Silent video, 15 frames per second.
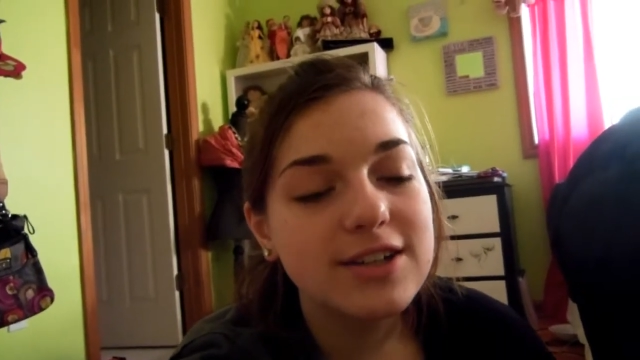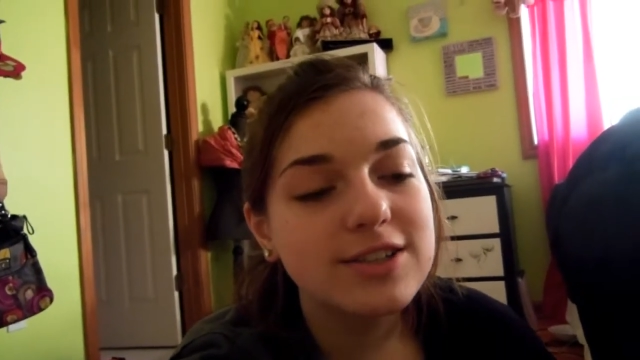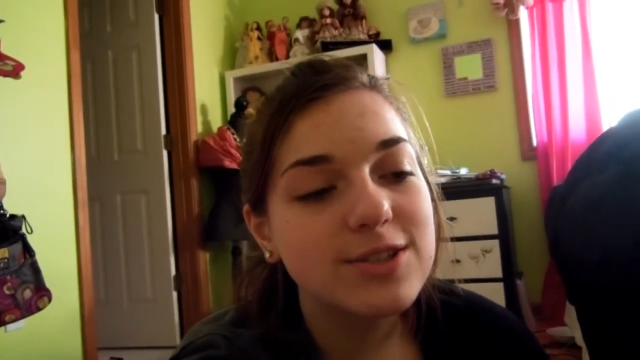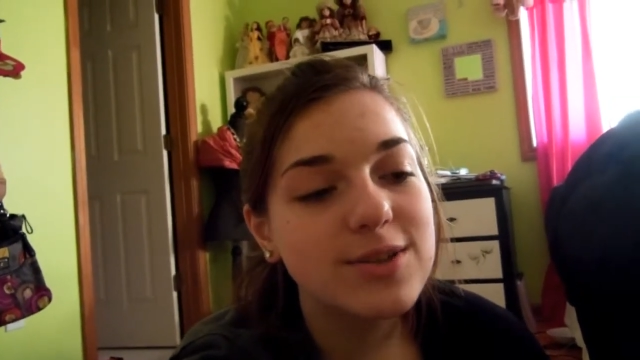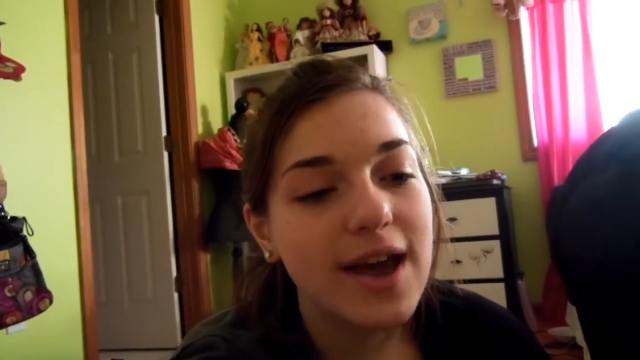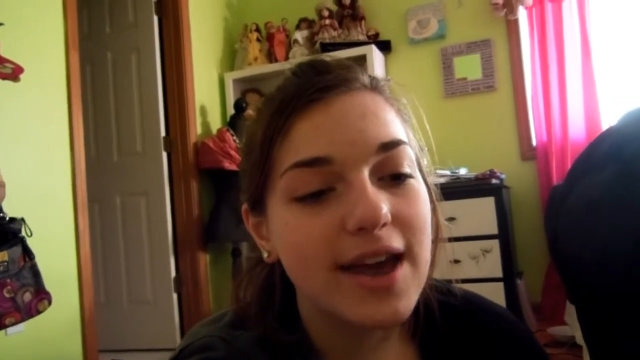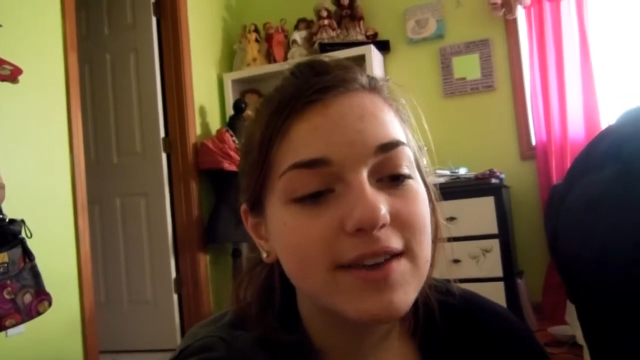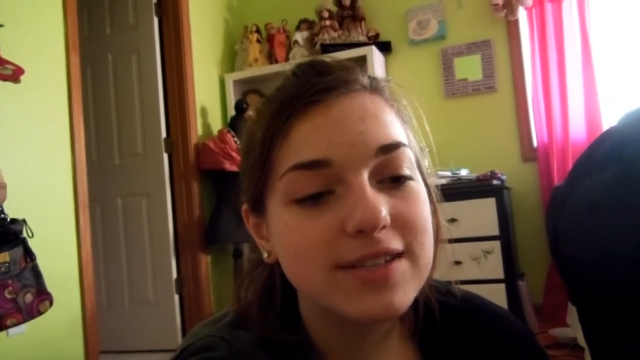
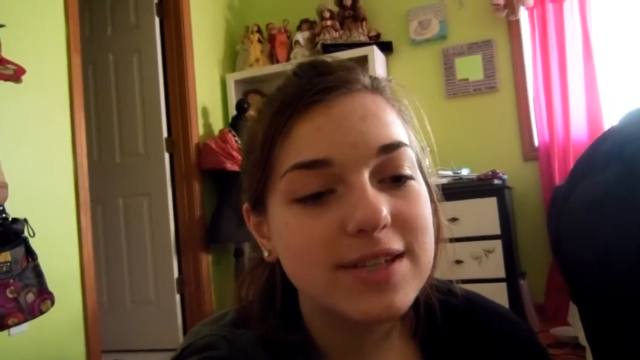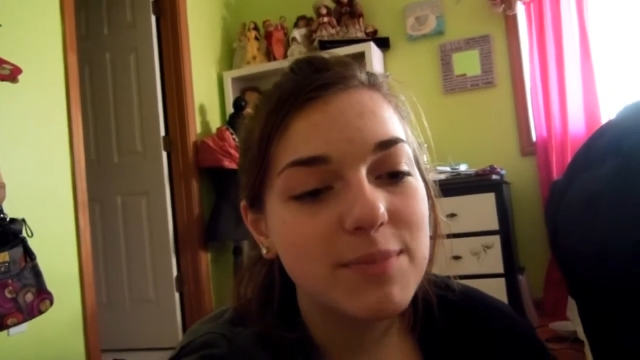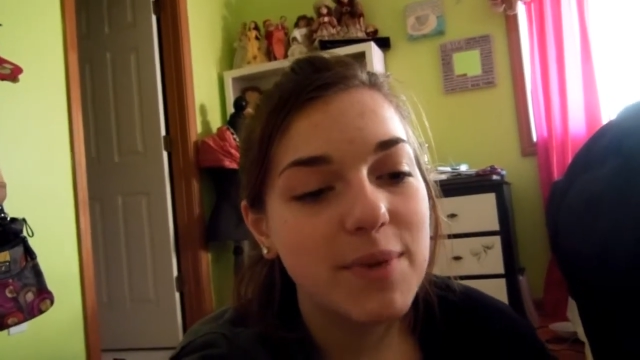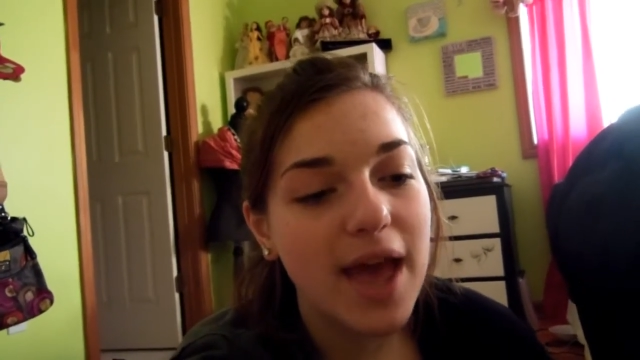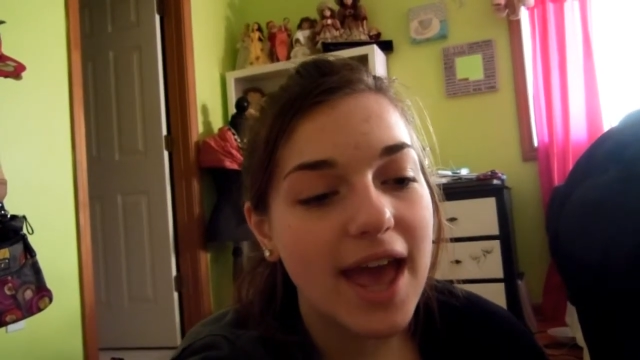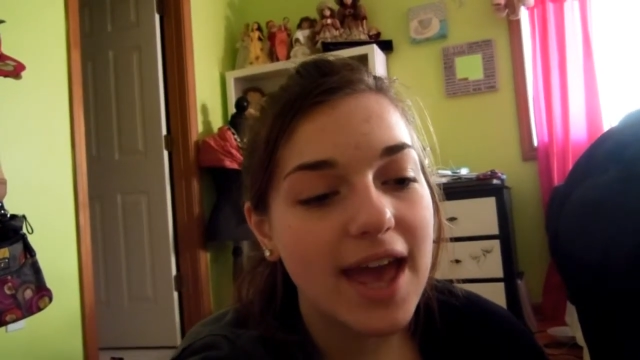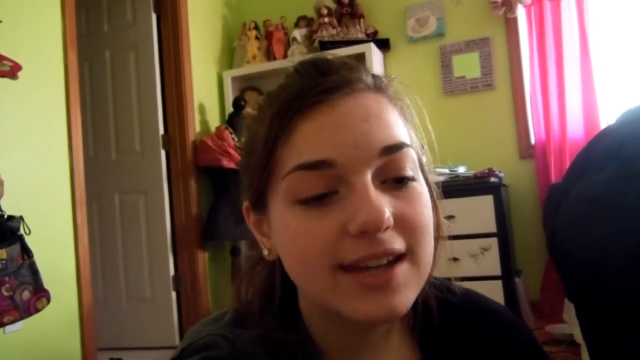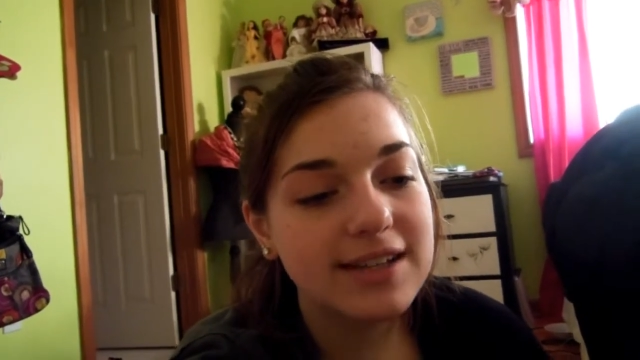So I have to
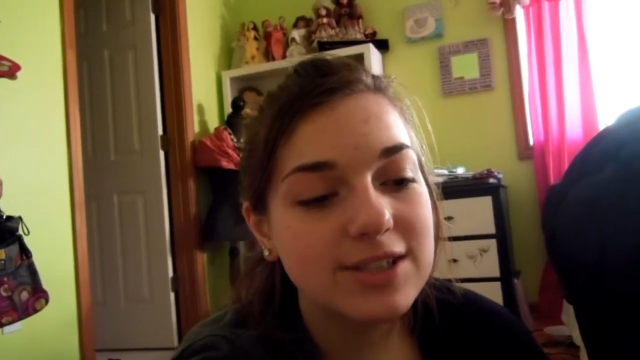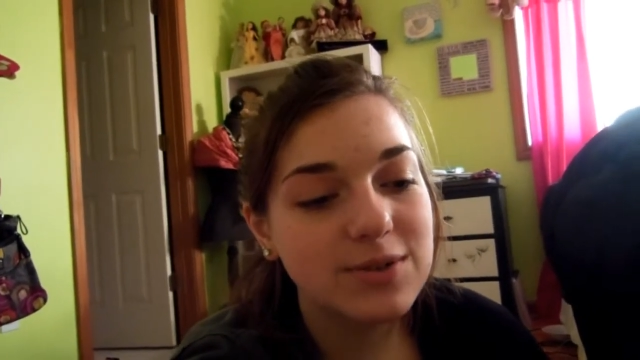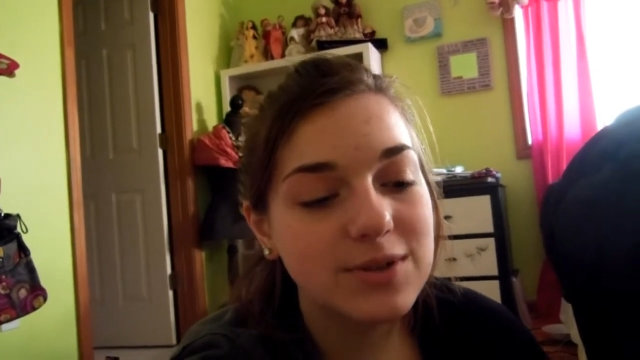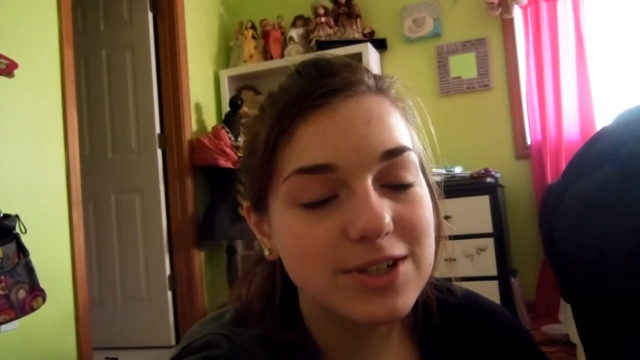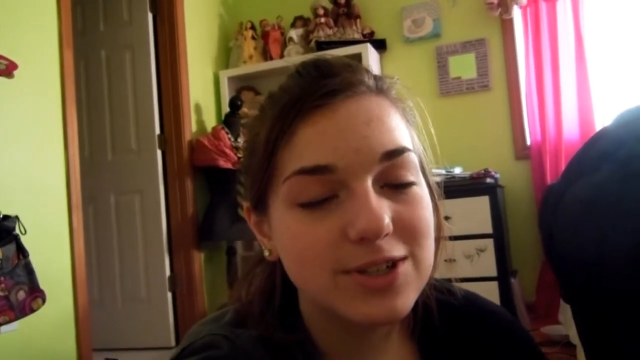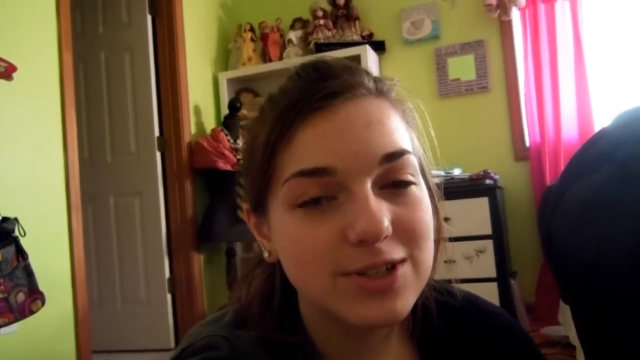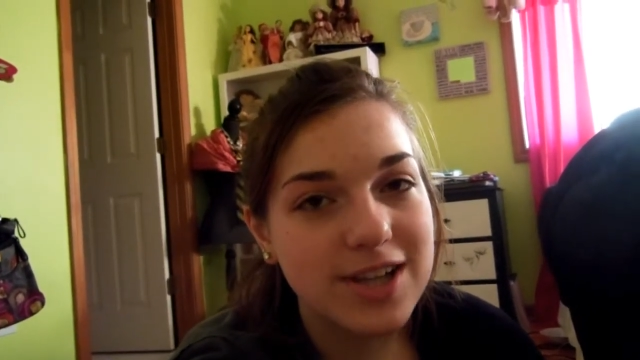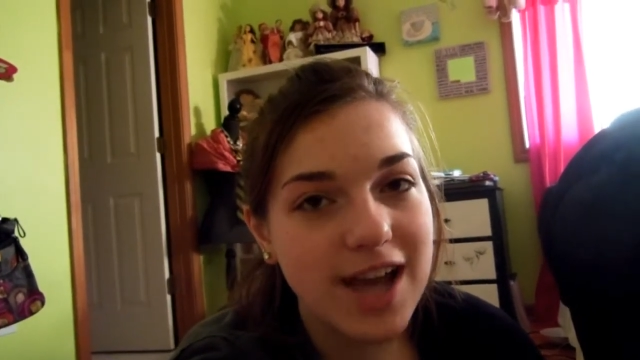pay
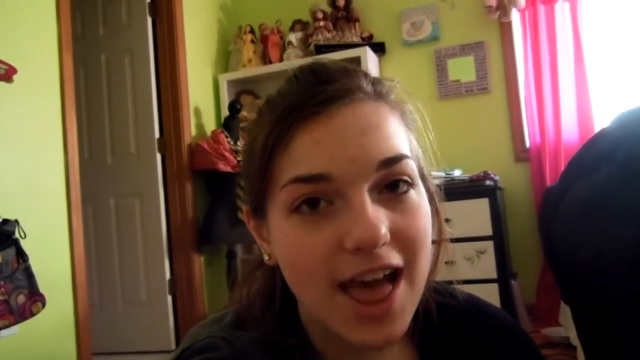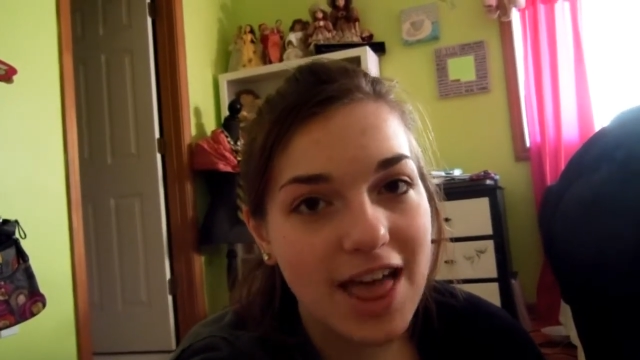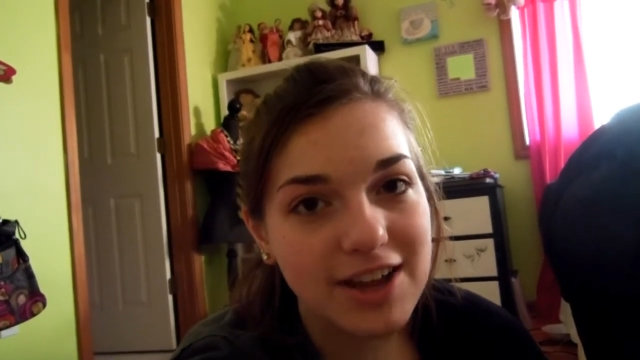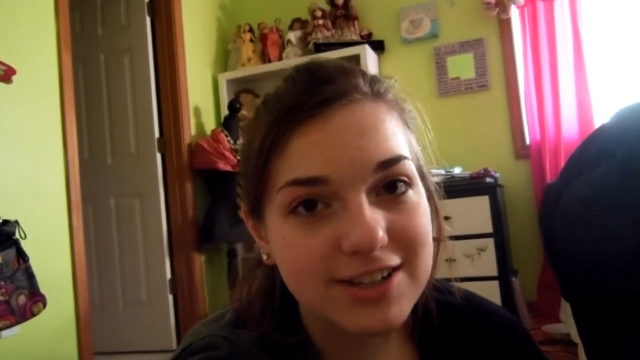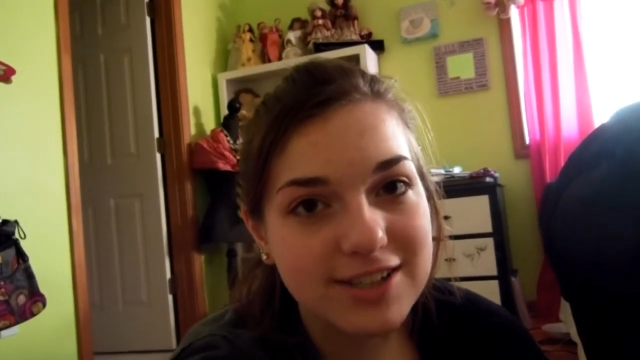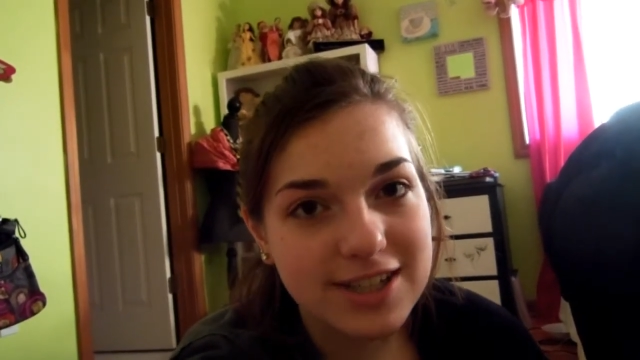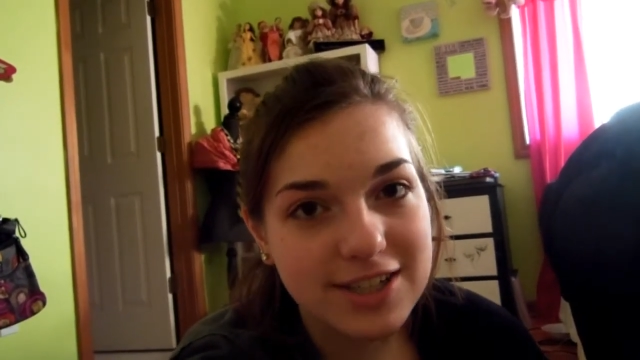$200